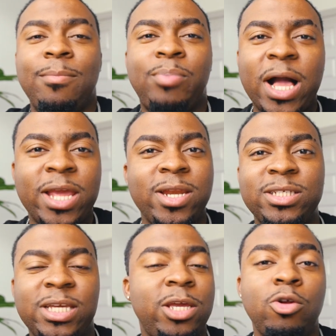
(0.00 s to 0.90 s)
Blocking
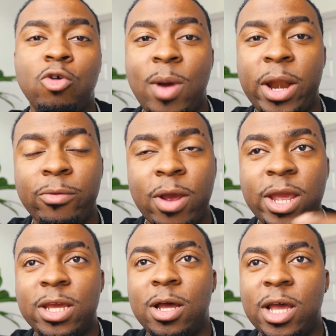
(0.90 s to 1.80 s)
doesn't kill nobody,
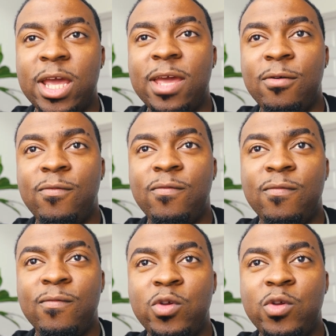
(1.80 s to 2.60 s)
right? If